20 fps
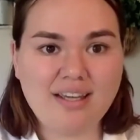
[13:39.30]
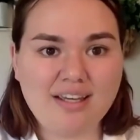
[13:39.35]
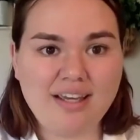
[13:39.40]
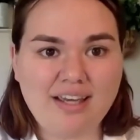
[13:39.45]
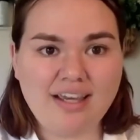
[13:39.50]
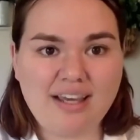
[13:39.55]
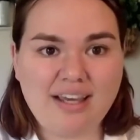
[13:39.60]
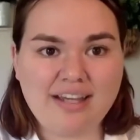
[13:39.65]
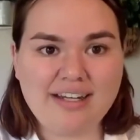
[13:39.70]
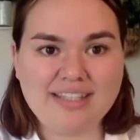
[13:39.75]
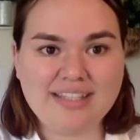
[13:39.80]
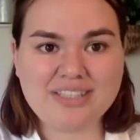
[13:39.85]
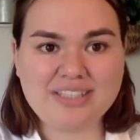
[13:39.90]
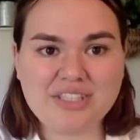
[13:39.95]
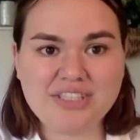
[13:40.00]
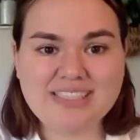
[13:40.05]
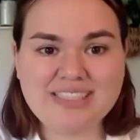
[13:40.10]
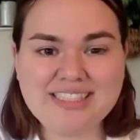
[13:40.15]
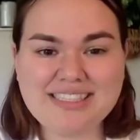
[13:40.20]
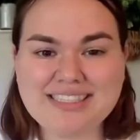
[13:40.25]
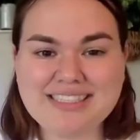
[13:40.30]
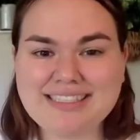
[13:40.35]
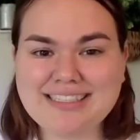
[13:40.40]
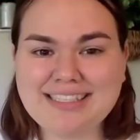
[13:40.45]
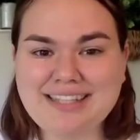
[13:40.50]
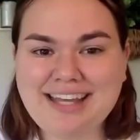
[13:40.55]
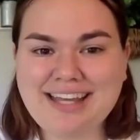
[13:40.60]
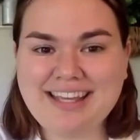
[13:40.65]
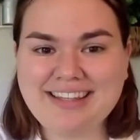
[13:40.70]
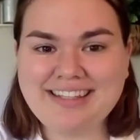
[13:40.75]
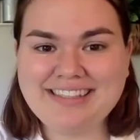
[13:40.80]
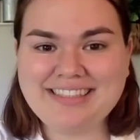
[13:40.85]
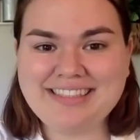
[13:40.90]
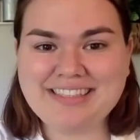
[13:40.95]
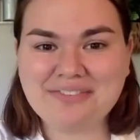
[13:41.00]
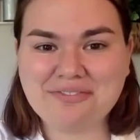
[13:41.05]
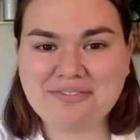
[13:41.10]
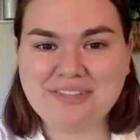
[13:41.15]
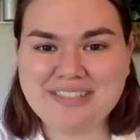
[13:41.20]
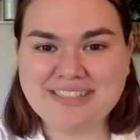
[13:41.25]
And it's just a slightly
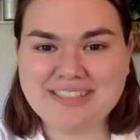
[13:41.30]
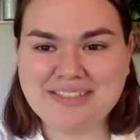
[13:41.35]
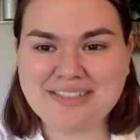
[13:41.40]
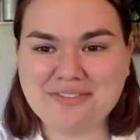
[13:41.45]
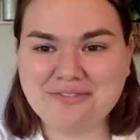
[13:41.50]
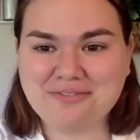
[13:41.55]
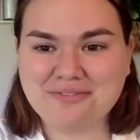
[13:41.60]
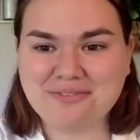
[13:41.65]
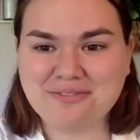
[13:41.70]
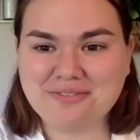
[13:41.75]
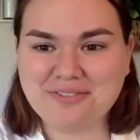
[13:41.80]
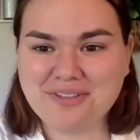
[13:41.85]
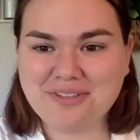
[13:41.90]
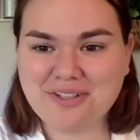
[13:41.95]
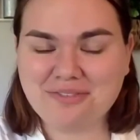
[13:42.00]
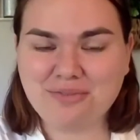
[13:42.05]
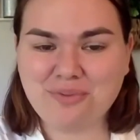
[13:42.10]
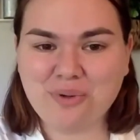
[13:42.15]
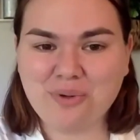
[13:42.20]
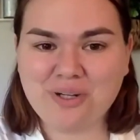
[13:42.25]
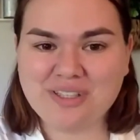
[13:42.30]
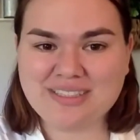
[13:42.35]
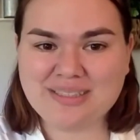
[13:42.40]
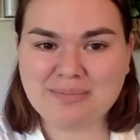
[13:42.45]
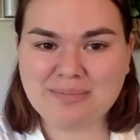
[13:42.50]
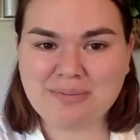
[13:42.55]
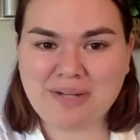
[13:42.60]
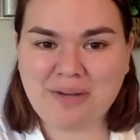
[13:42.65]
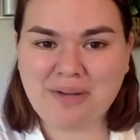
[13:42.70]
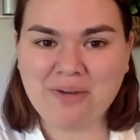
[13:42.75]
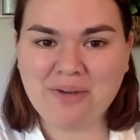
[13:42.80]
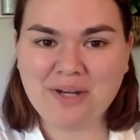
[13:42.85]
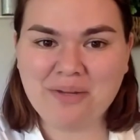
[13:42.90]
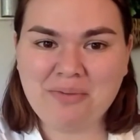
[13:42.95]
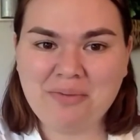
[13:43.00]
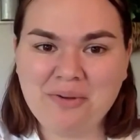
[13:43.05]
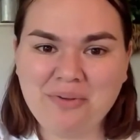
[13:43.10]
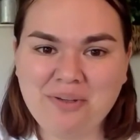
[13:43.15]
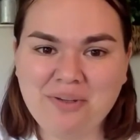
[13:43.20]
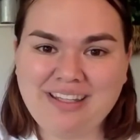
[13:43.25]
difference of words, but I want to
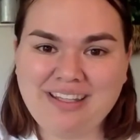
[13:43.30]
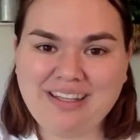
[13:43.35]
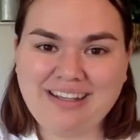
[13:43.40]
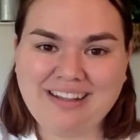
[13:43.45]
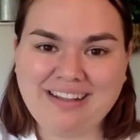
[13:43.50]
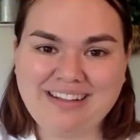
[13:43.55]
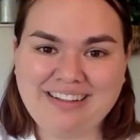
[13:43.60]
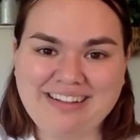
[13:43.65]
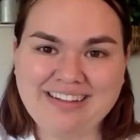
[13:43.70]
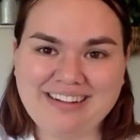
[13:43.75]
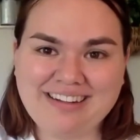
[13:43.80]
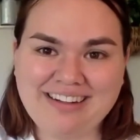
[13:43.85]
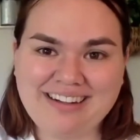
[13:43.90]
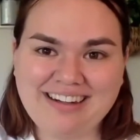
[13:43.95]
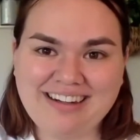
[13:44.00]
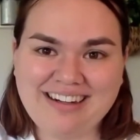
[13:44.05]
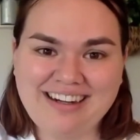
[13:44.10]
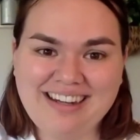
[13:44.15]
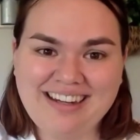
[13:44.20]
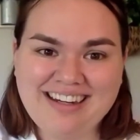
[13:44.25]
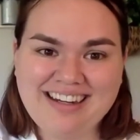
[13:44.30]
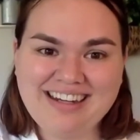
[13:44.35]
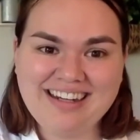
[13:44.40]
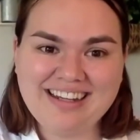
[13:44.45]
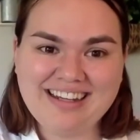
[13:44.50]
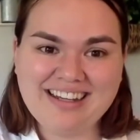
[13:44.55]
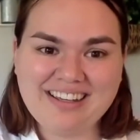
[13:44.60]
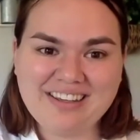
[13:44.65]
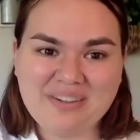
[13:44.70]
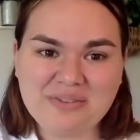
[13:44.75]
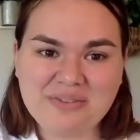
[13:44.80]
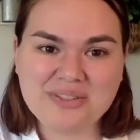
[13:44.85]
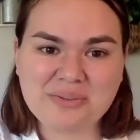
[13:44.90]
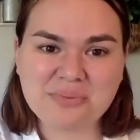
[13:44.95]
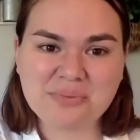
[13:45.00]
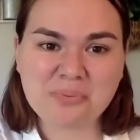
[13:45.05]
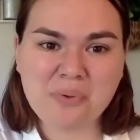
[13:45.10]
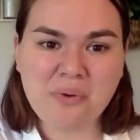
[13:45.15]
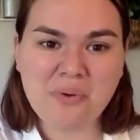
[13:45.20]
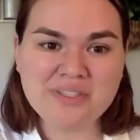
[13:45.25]
be really clear. Those
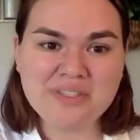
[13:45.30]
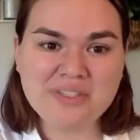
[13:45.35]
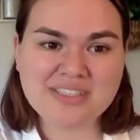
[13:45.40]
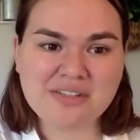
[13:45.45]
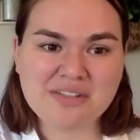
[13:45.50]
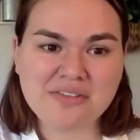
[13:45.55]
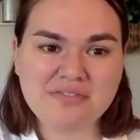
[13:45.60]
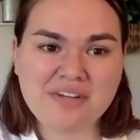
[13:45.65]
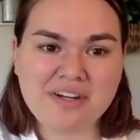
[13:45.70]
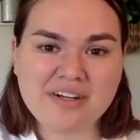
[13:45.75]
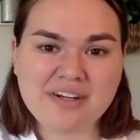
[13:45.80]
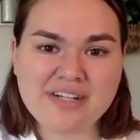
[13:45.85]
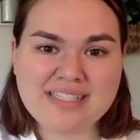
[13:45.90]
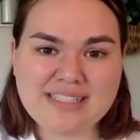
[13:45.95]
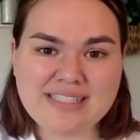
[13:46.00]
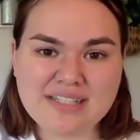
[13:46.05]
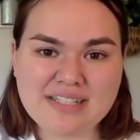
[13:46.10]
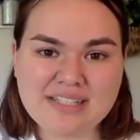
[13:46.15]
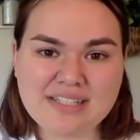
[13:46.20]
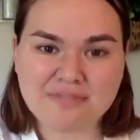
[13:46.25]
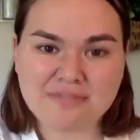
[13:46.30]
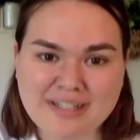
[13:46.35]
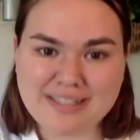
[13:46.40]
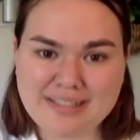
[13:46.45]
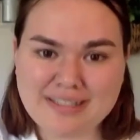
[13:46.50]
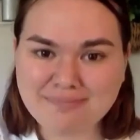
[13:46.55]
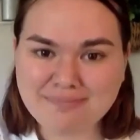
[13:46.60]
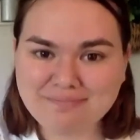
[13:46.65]
roles are very different.